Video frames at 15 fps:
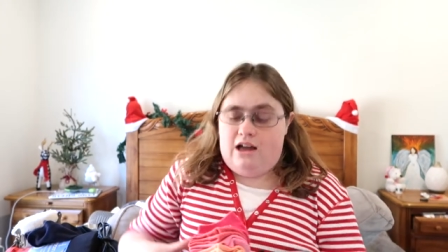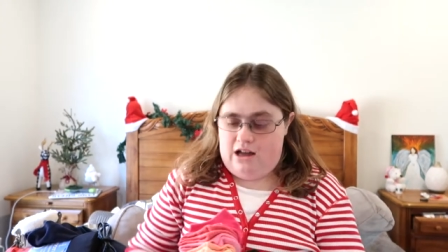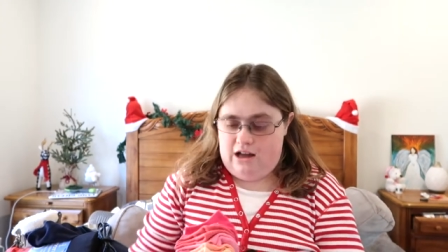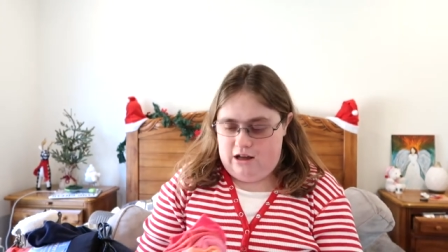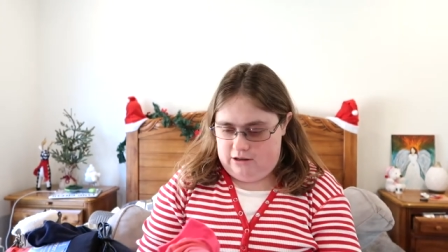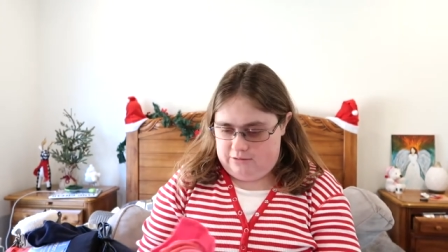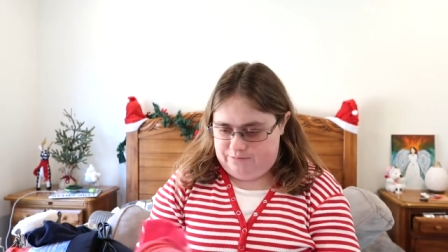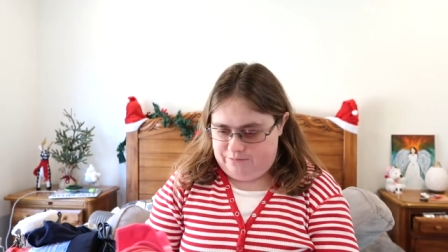
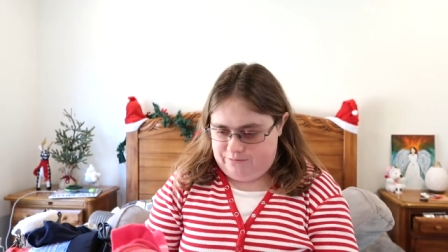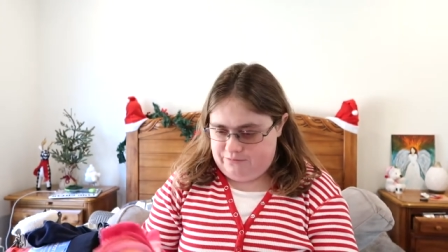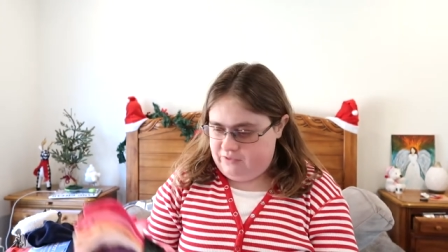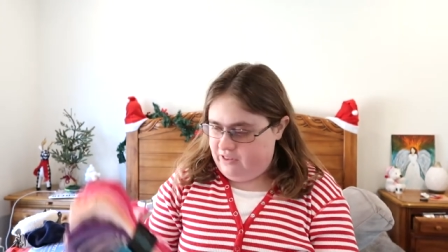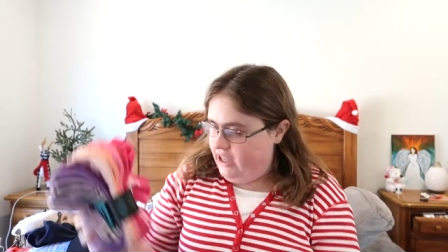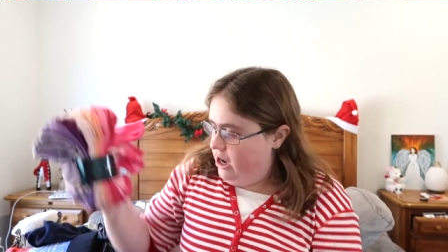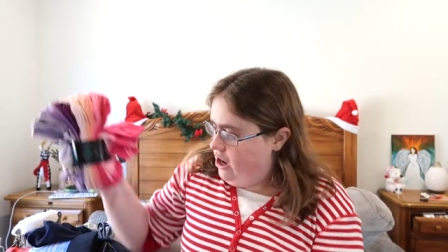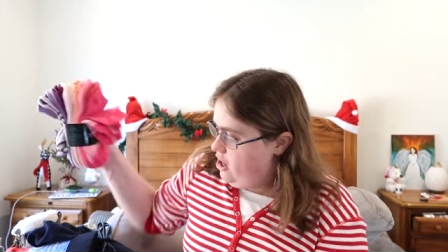um,
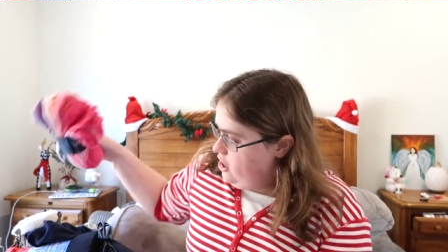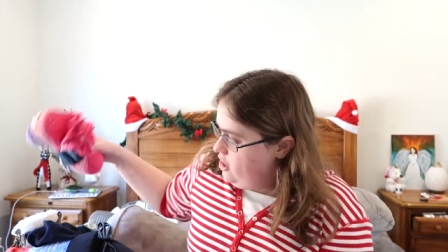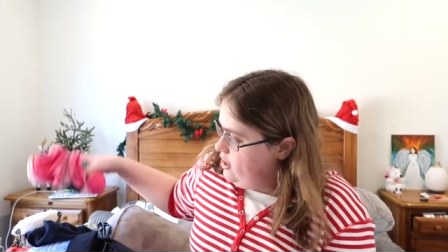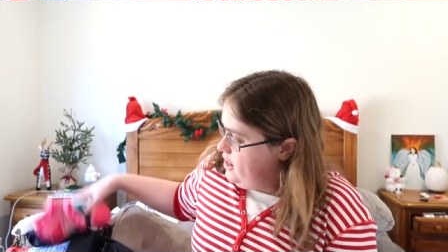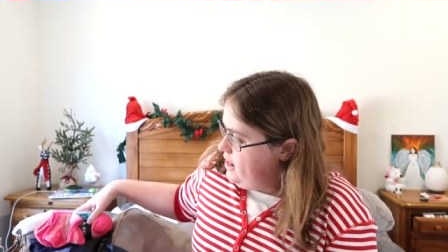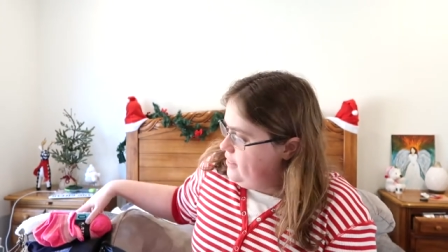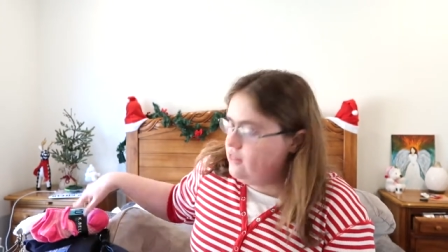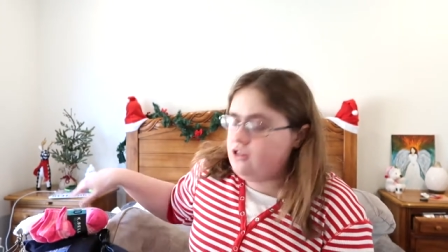they
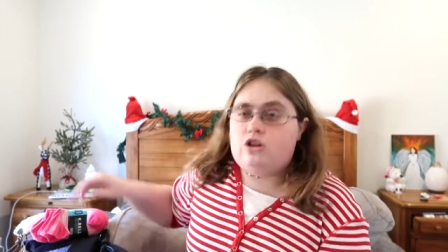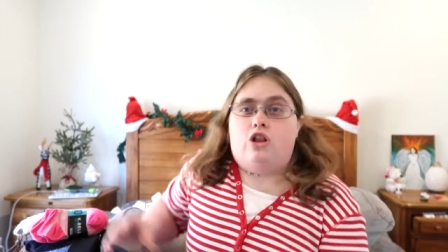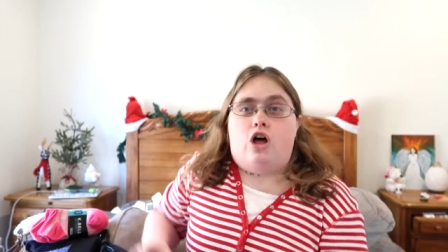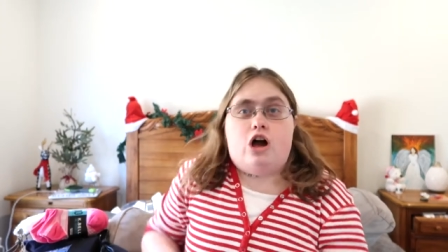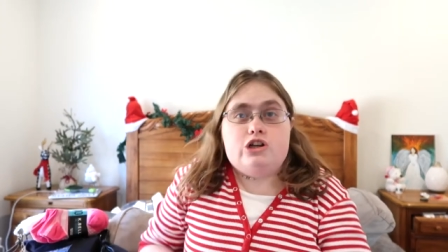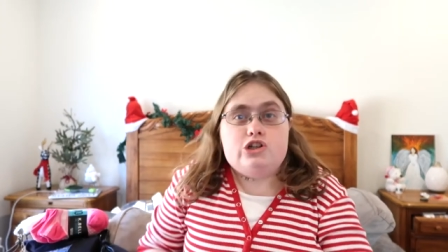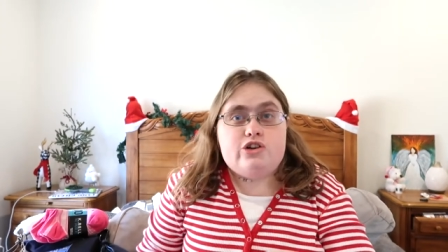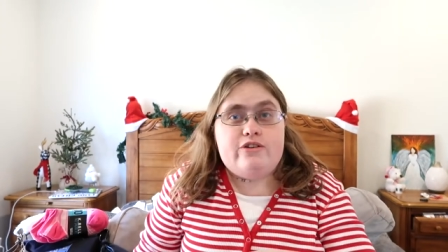are in the
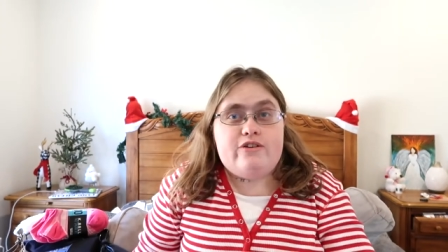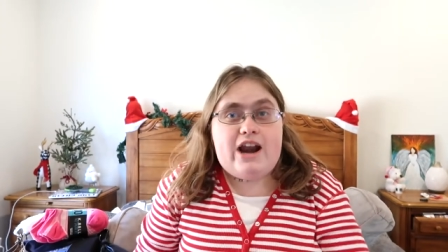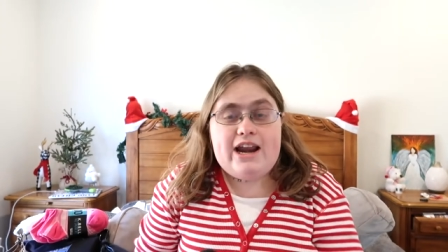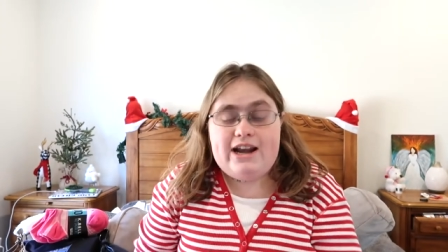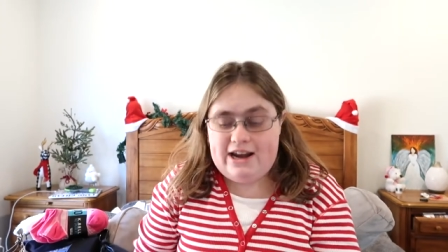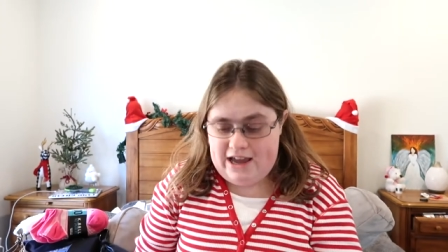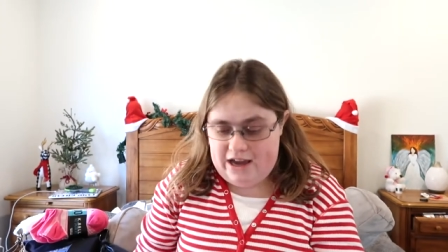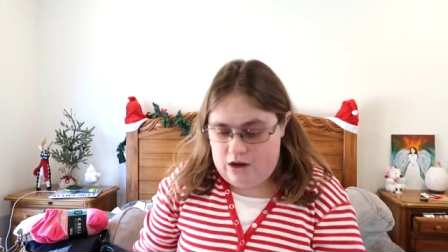laundry
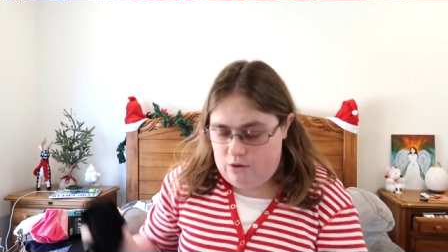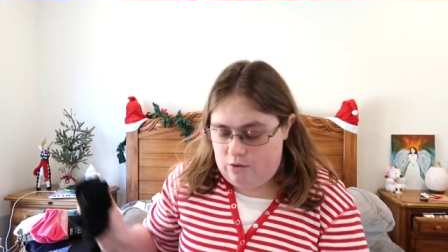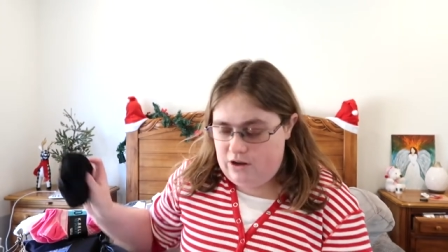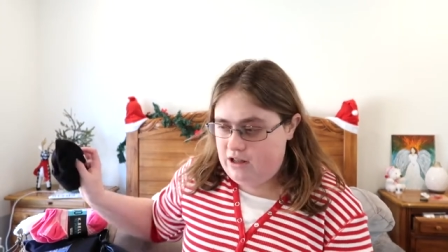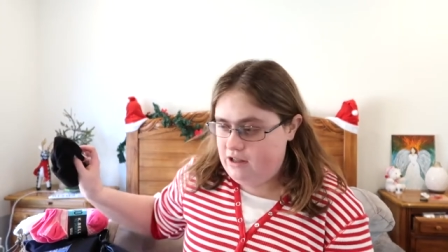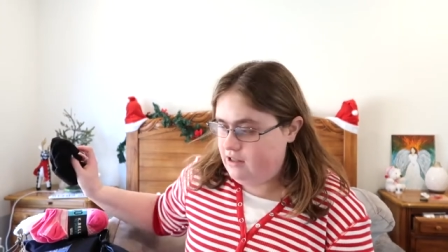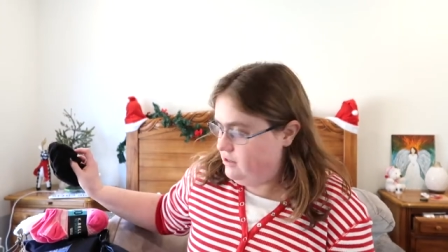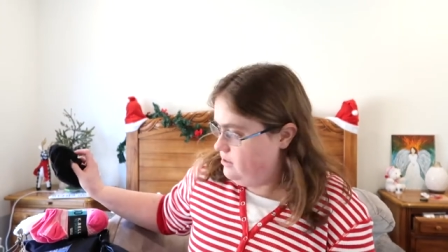right now,